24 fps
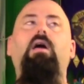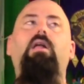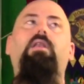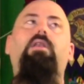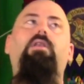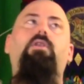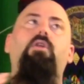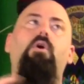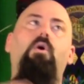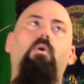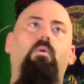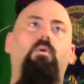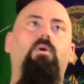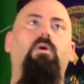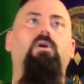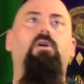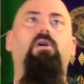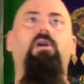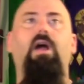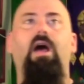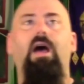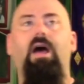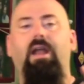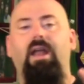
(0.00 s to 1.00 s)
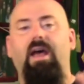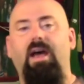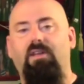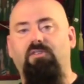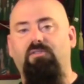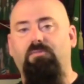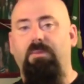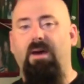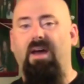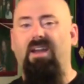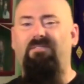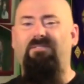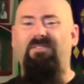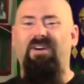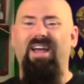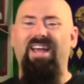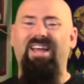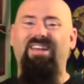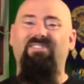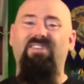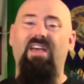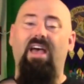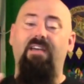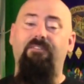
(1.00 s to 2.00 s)
no word on how
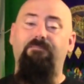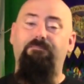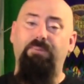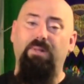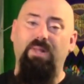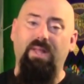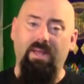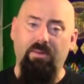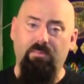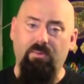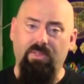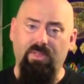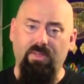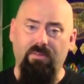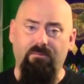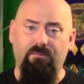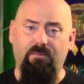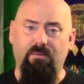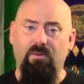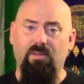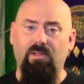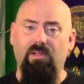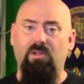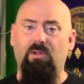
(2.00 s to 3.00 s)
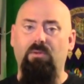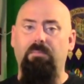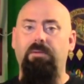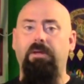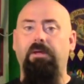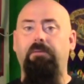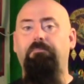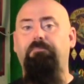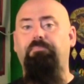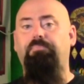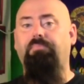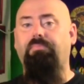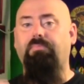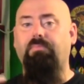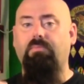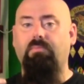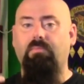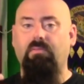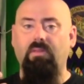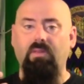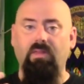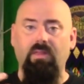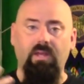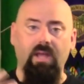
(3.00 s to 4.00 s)
Spotify is. I've played with it for a little bit.
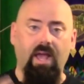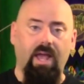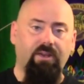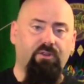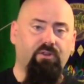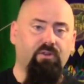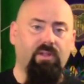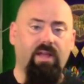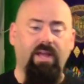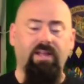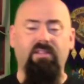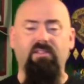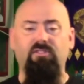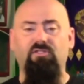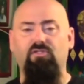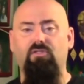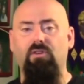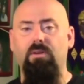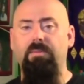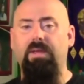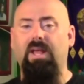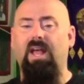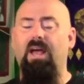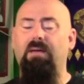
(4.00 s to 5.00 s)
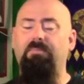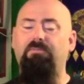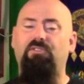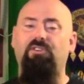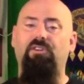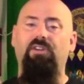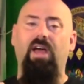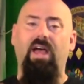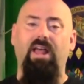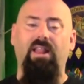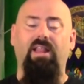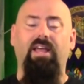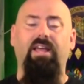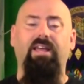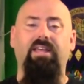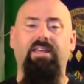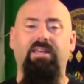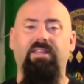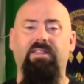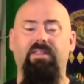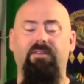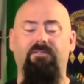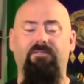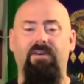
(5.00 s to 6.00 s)
I do like the streaming option. I like
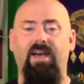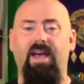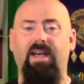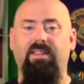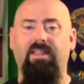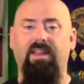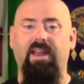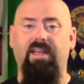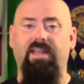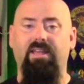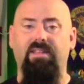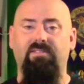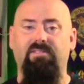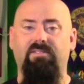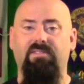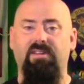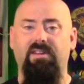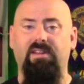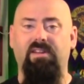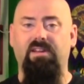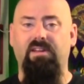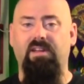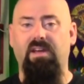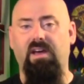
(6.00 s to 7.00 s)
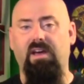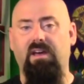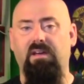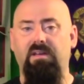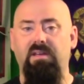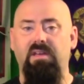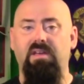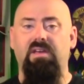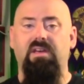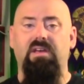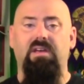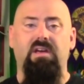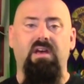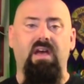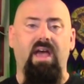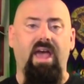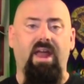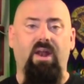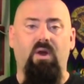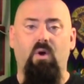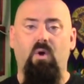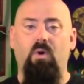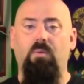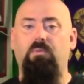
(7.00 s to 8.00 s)
the fact that I can sit in
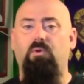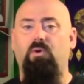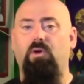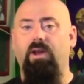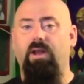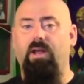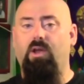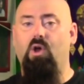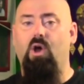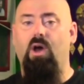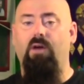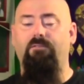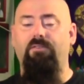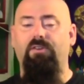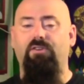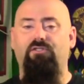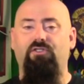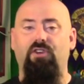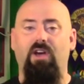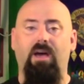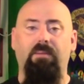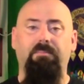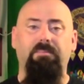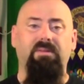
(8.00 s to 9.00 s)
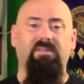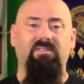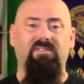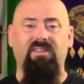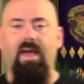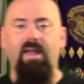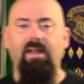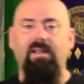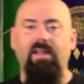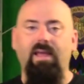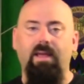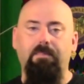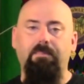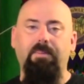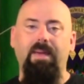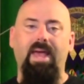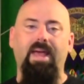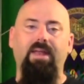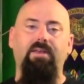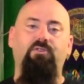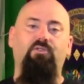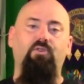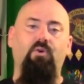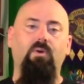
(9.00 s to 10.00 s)
at home or in a coffee shop. It's kind of like
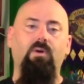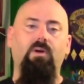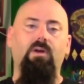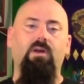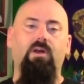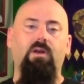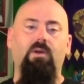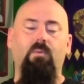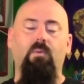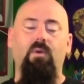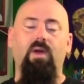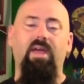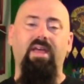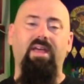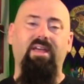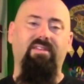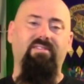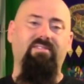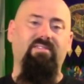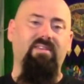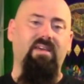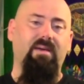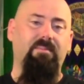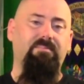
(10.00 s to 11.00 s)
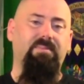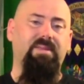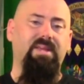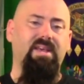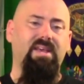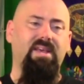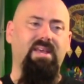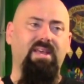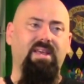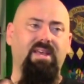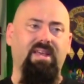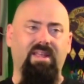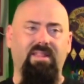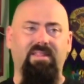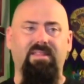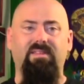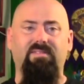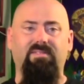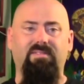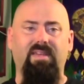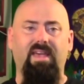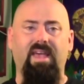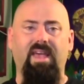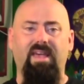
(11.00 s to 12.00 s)
Pandora in a way, except in
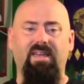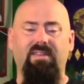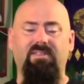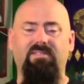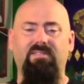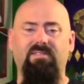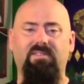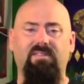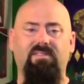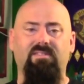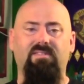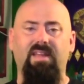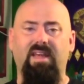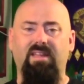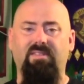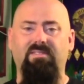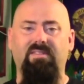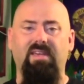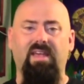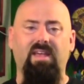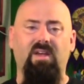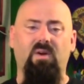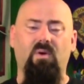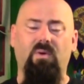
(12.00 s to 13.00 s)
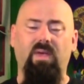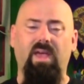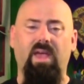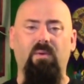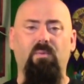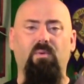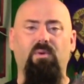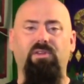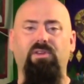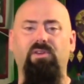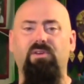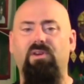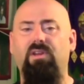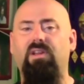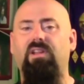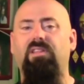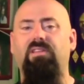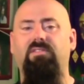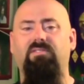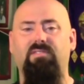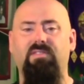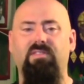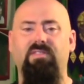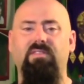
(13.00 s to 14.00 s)
this case, it's not saying, okay, well, you're going to
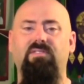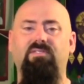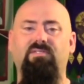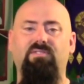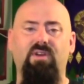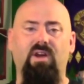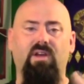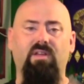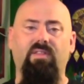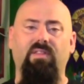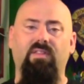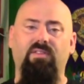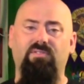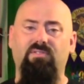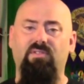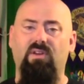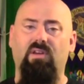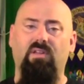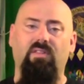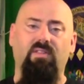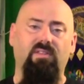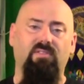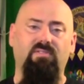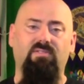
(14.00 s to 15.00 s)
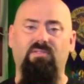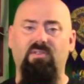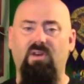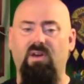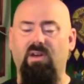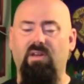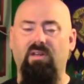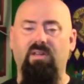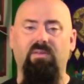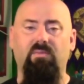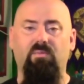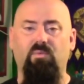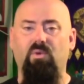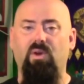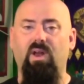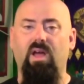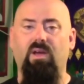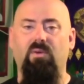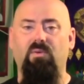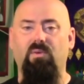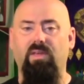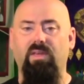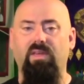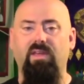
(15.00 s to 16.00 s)
listen to this song, and this song, and this song, and we're
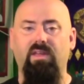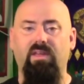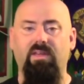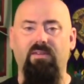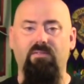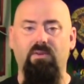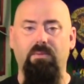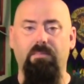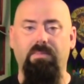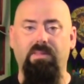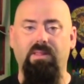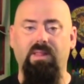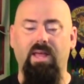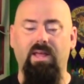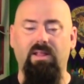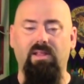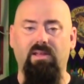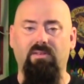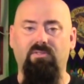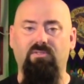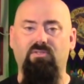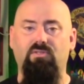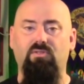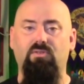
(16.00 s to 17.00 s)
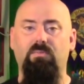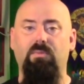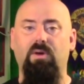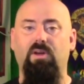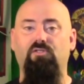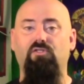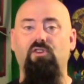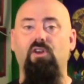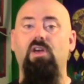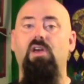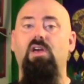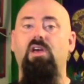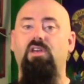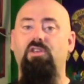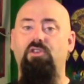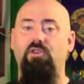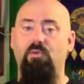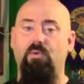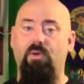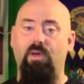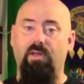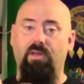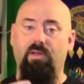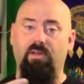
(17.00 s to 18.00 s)
not really going to give you a playlist too much.
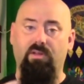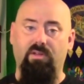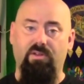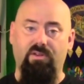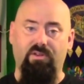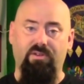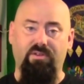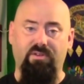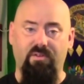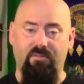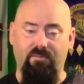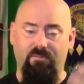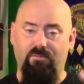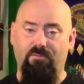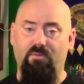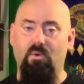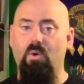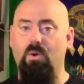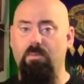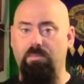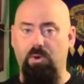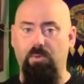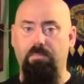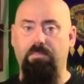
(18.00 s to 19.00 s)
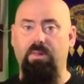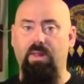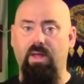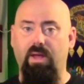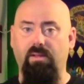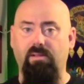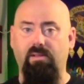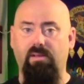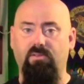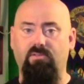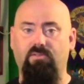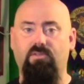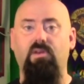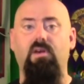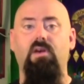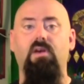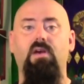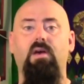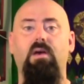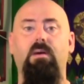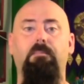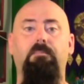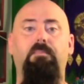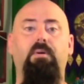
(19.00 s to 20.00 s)
You can conform your playlist,
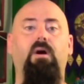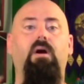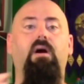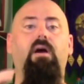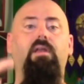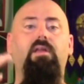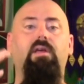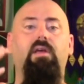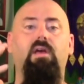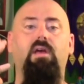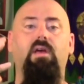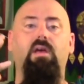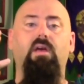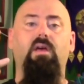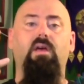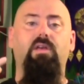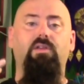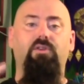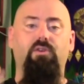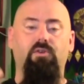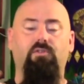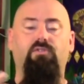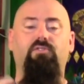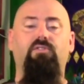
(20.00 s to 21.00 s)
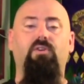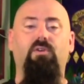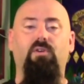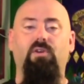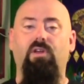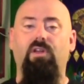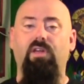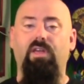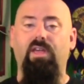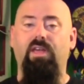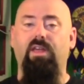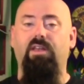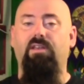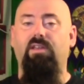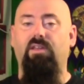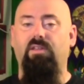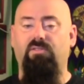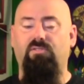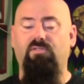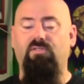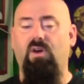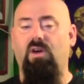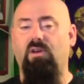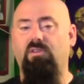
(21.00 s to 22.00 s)
but you're still going to get
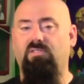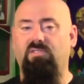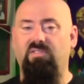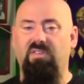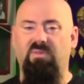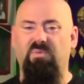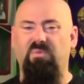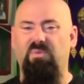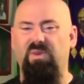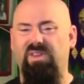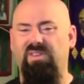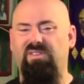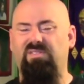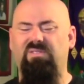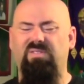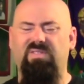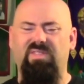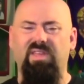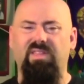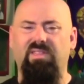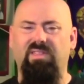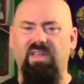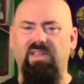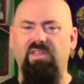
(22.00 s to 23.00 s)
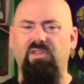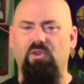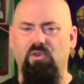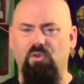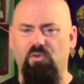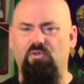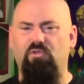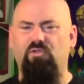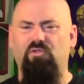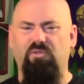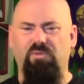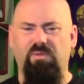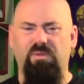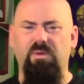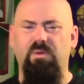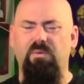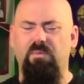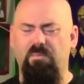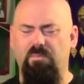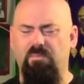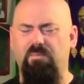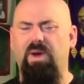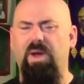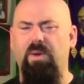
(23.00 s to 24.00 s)
songs that we think that you
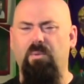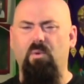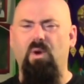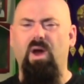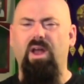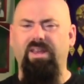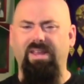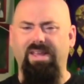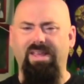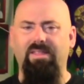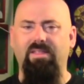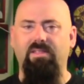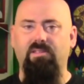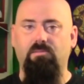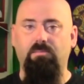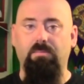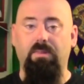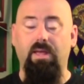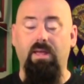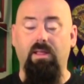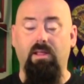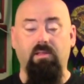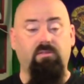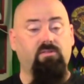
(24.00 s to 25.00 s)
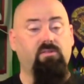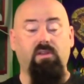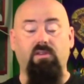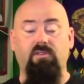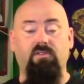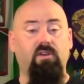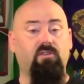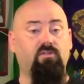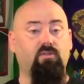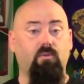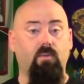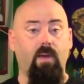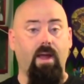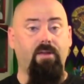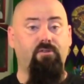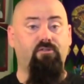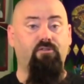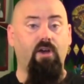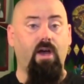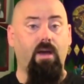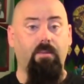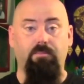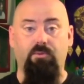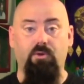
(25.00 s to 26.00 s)
might want in this playlist. And it does a great
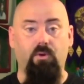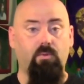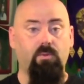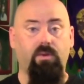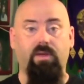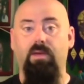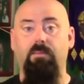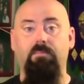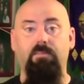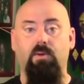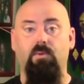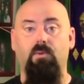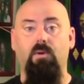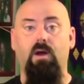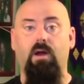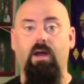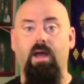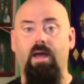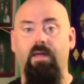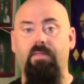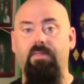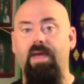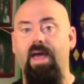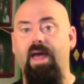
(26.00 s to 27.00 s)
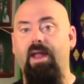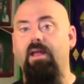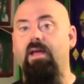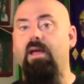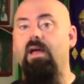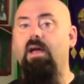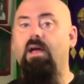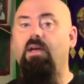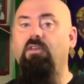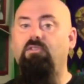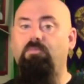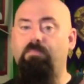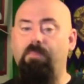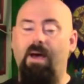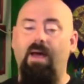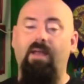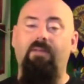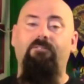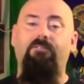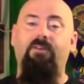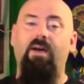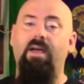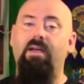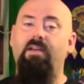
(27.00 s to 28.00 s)
job. Don't get me wrong on that.
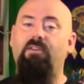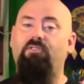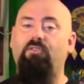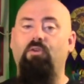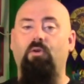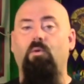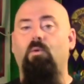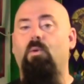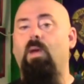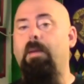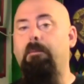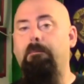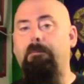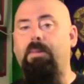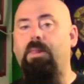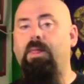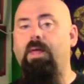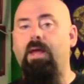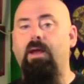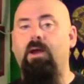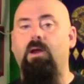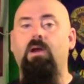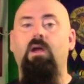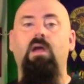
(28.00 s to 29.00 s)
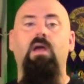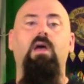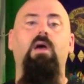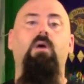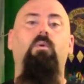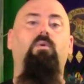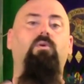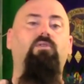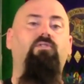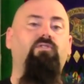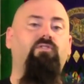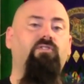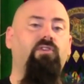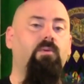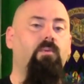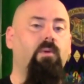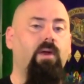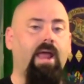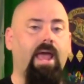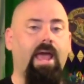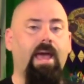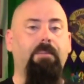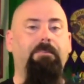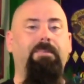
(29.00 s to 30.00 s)
Spotify is a great player. We'll see
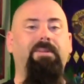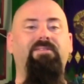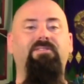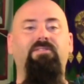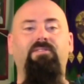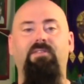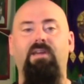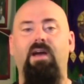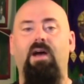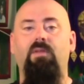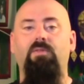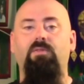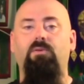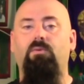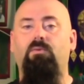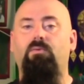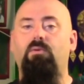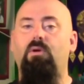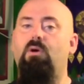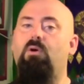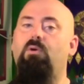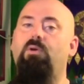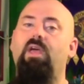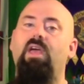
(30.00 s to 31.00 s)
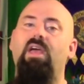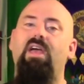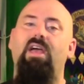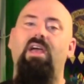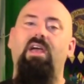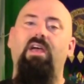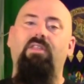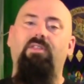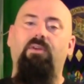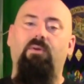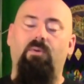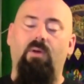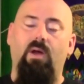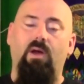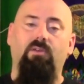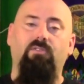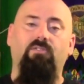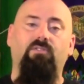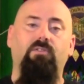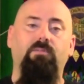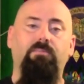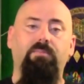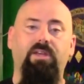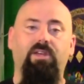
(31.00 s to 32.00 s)
what happens down the road. There are
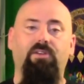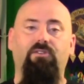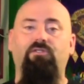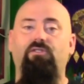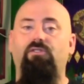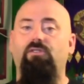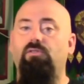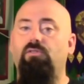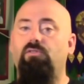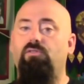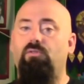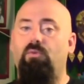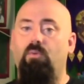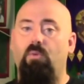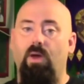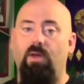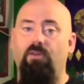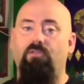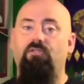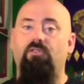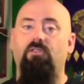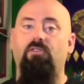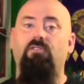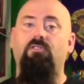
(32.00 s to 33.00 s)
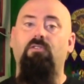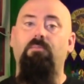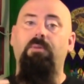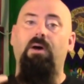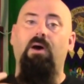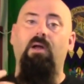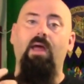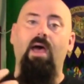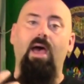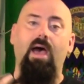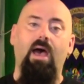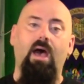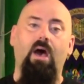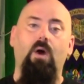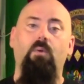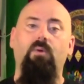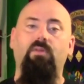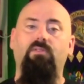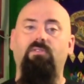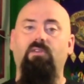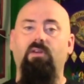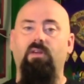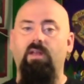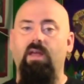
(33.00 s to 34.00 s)
some issues, questions about how
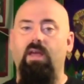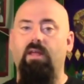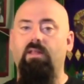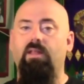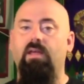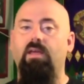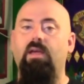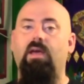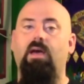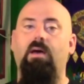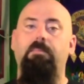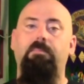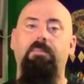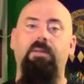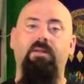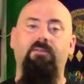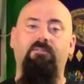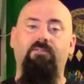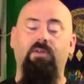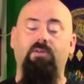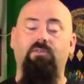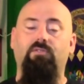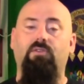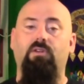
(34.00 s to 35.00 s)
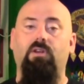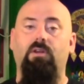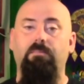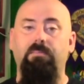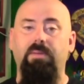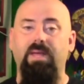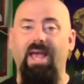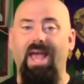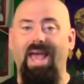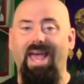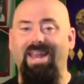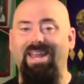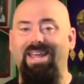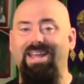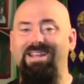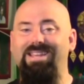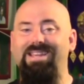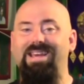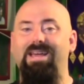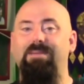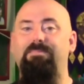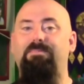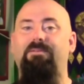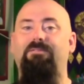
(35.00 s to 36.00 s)
it's connecting up and if there's going to be any
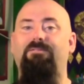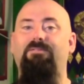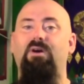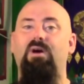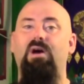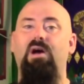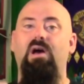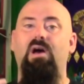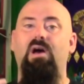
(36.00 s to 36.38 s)
type of